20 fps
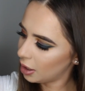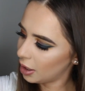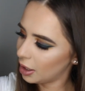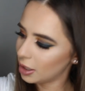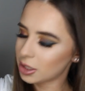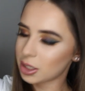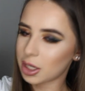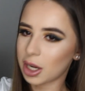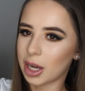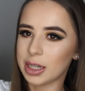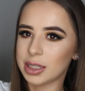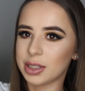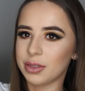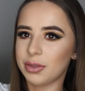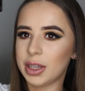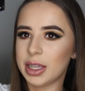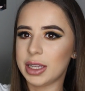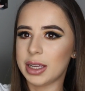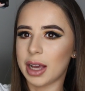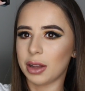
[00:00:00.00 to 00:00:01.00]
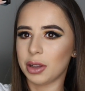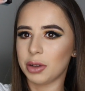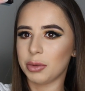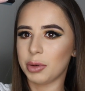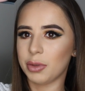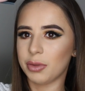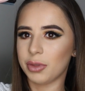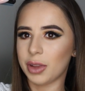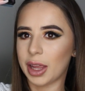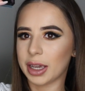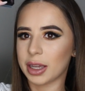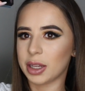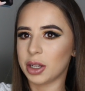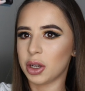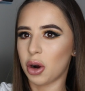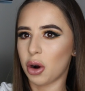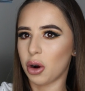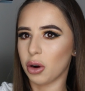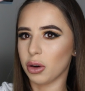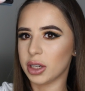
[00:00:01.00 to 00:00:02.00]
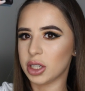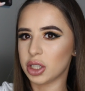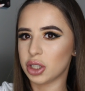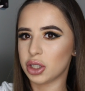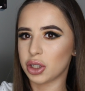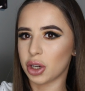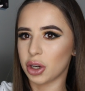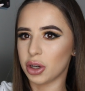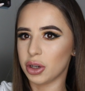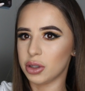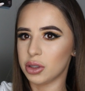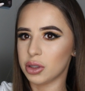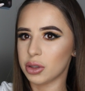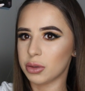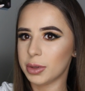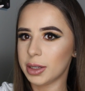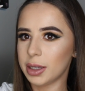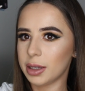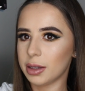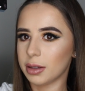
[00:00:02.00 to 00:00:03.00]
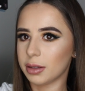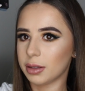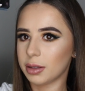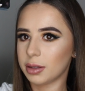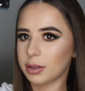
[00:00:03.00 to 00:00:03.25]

It's kind of a yellow with like an orange tone to it.